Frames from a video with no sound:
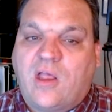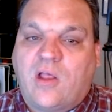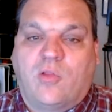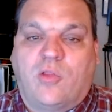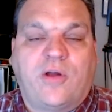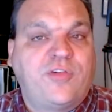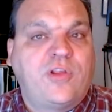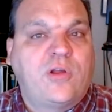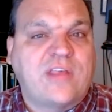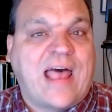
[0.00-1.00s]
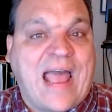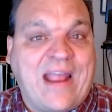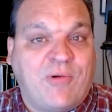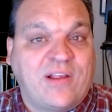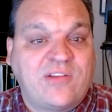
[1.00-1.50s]
Look for those high
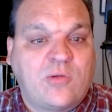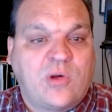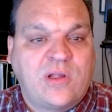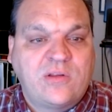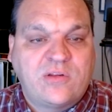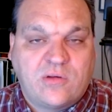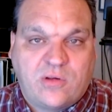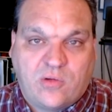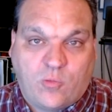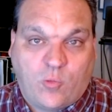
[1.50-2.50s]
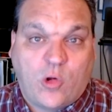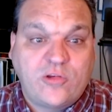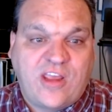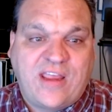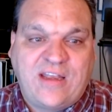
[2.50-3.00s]
risk ones: role
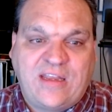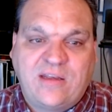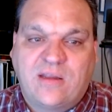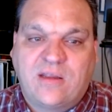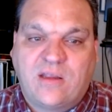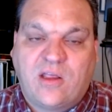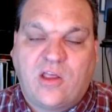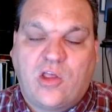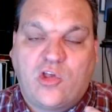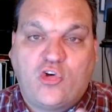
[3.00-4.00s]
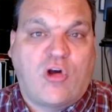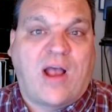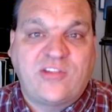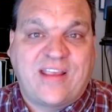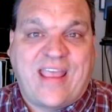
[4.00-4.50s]
chaining,
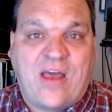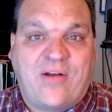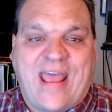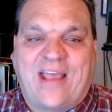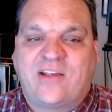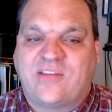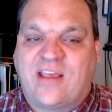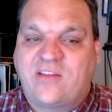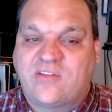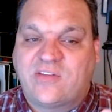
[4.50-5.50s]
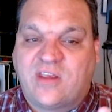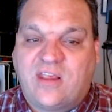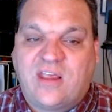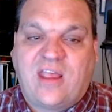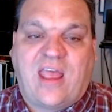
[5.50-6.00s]
cross account access,
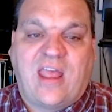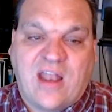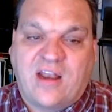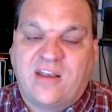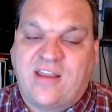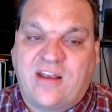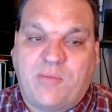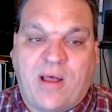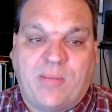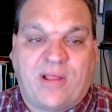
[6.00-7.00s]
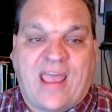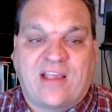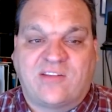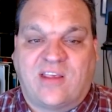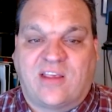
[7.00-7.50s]
and unattended public
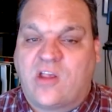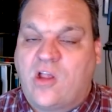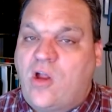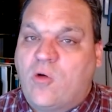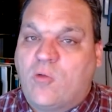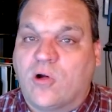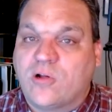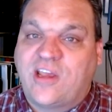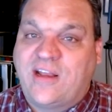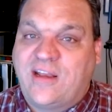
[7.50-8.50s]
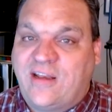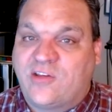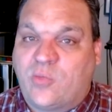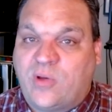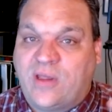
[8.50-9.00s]
access. Role chaining
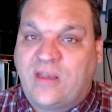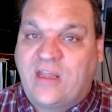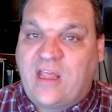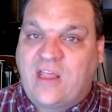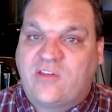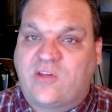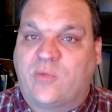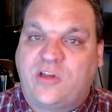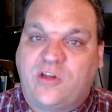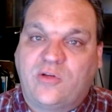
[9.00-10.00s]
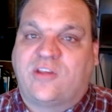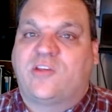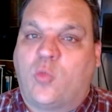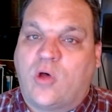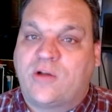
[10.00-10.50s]
is when someone uses
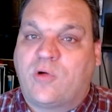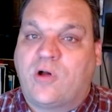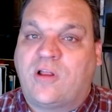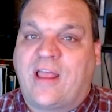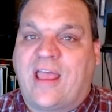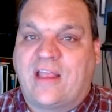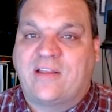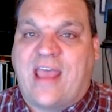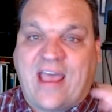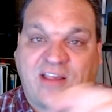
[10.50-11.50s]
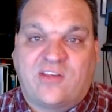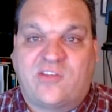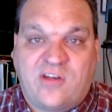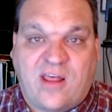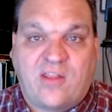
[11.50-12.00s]
one role to access
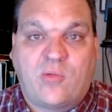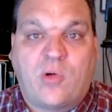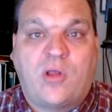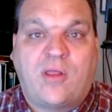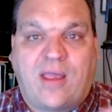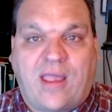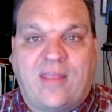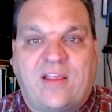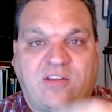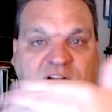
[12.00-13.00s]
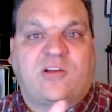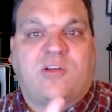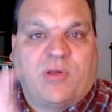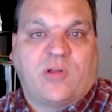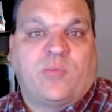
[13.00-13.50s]
another role and they start to
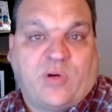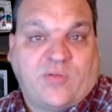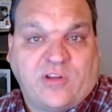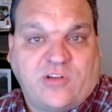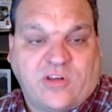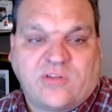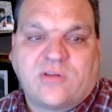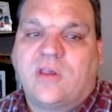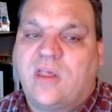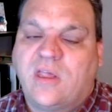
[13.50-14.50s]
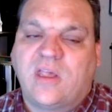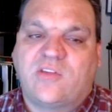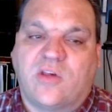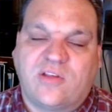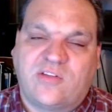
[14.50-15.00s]
build privileges.
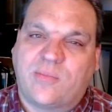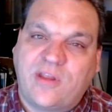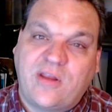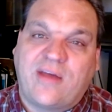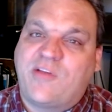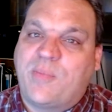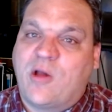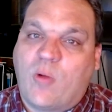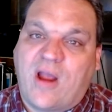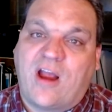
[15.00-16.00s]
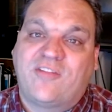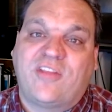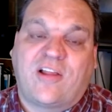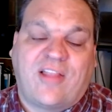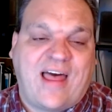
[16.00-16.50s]
So it's something you have to be aware of. In
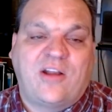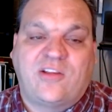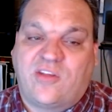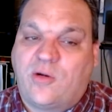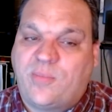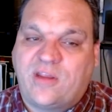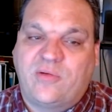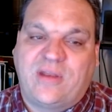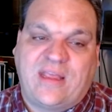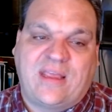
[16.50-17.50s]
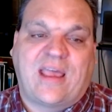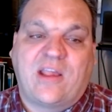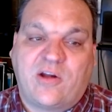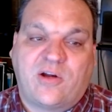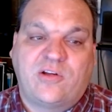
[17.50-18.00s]
the cloud, it's a little bit unique. I
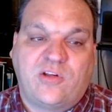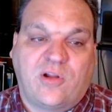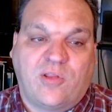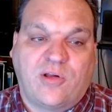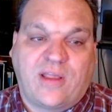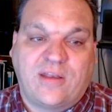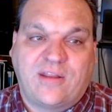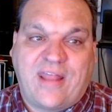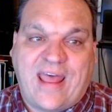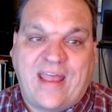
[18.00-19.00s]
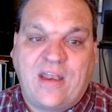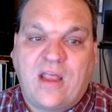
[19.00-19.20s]
encourage you to look into that.